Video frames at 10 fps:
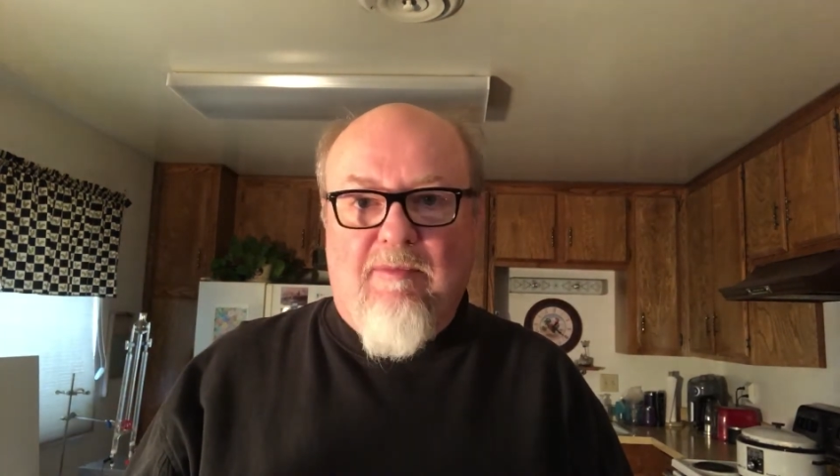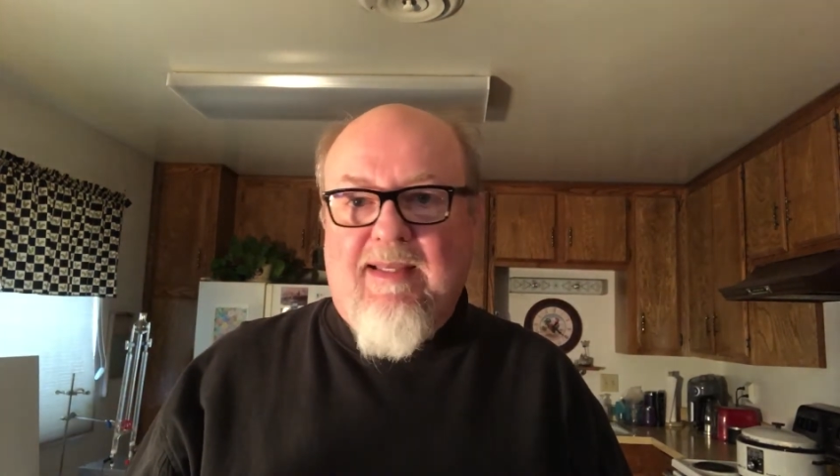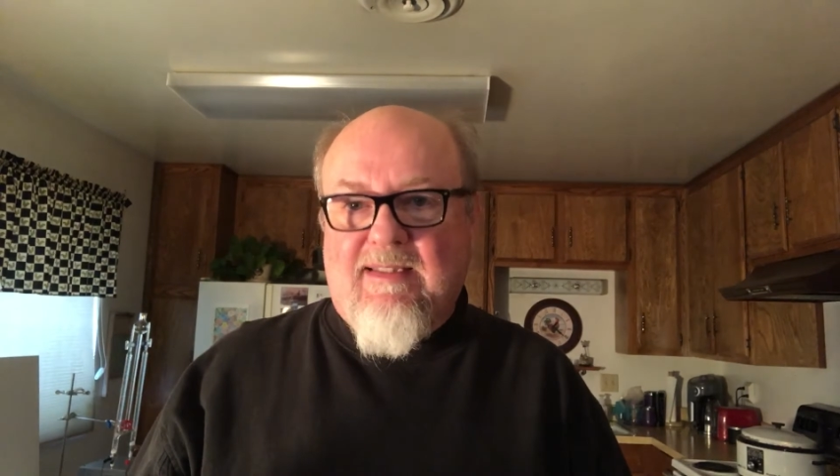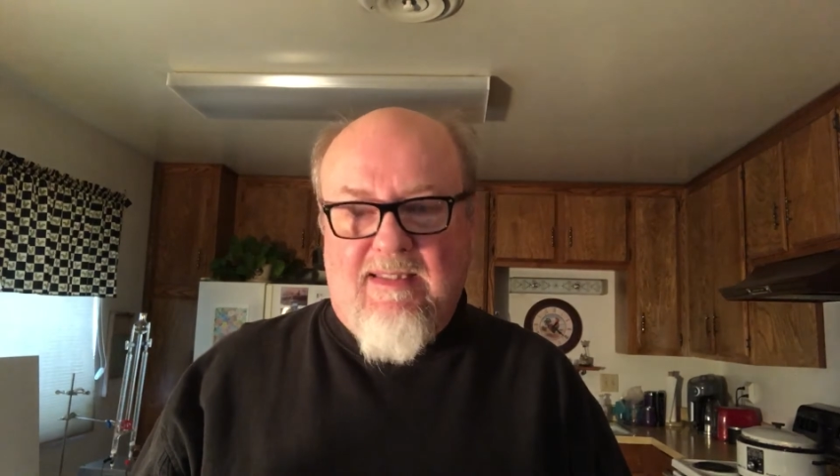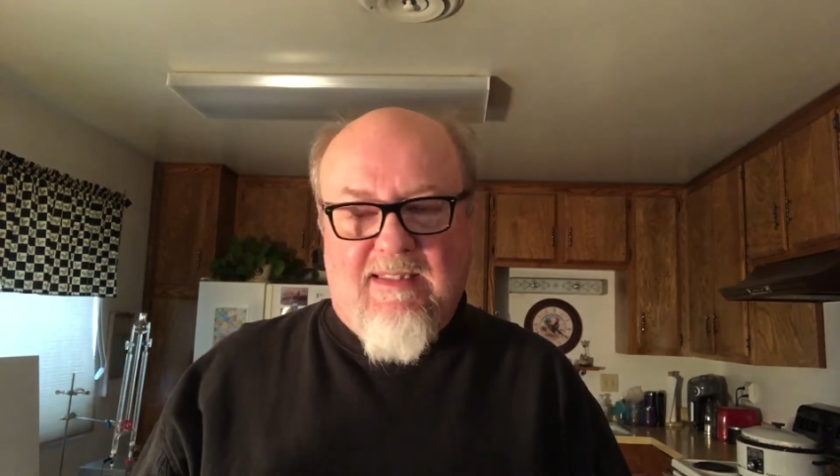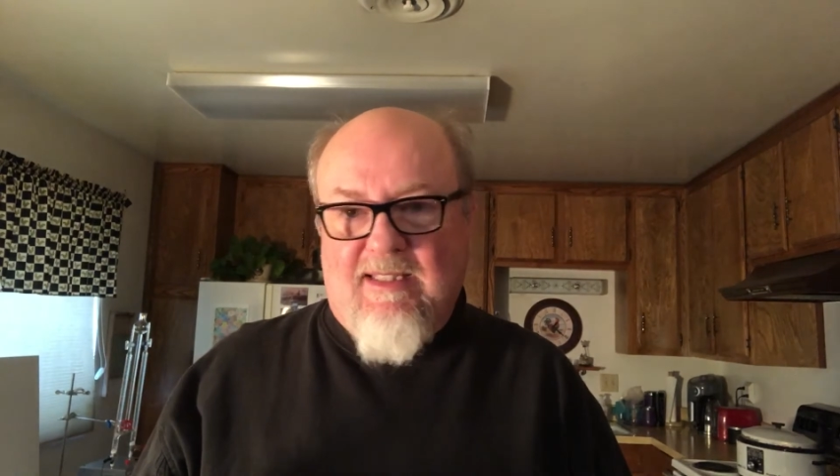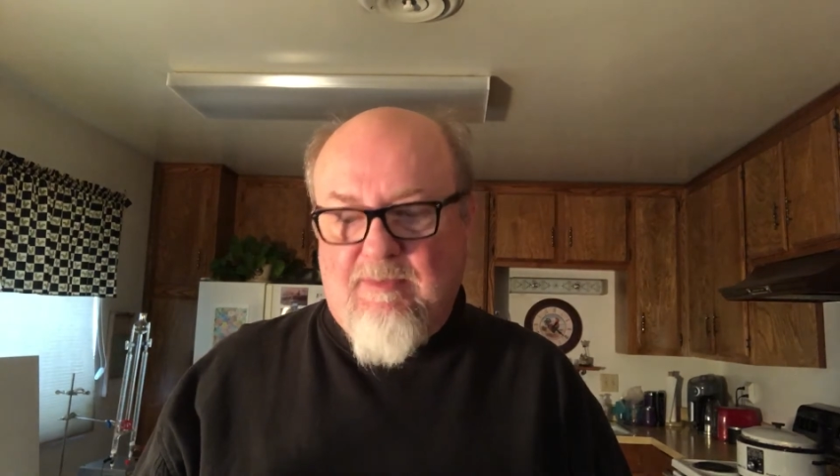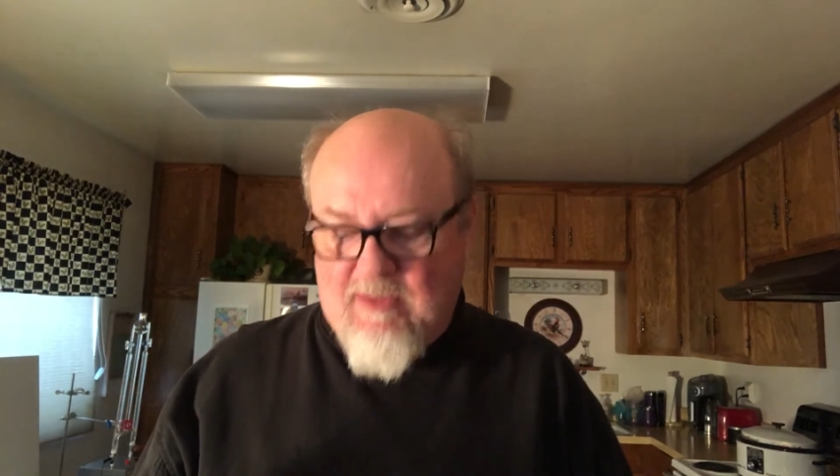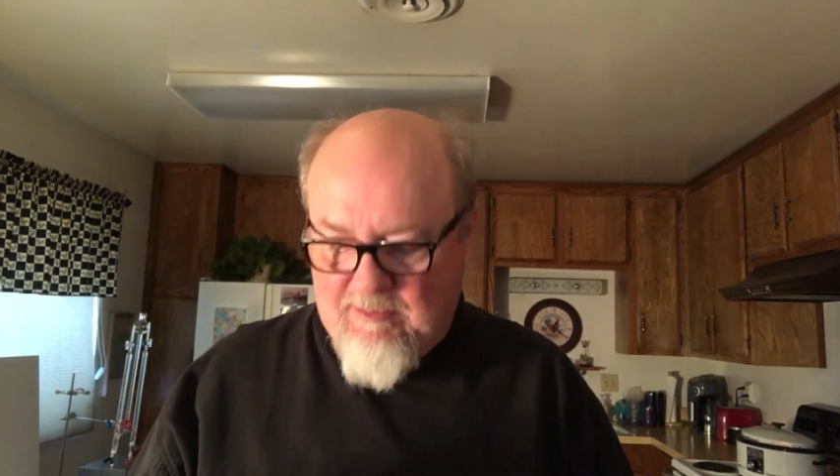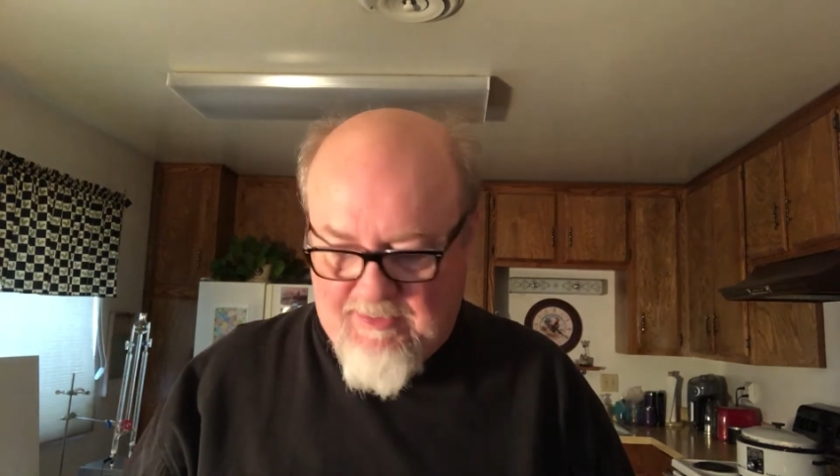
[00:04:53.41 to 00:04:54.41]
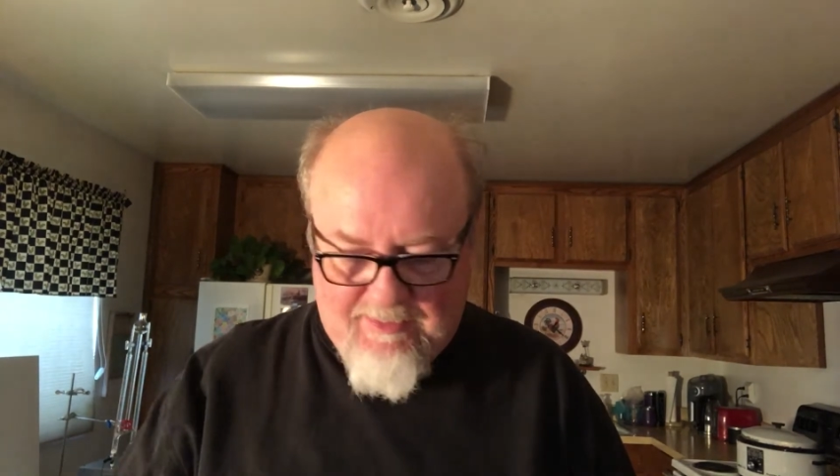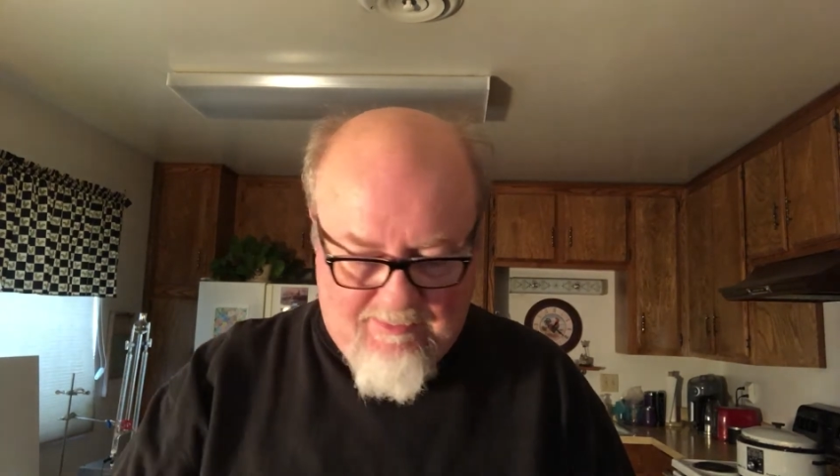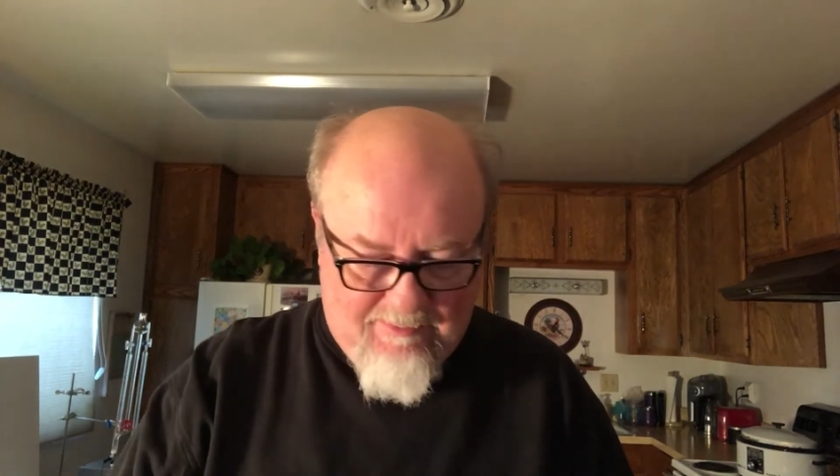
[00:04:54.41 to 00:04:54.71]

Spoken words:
makes these things probably.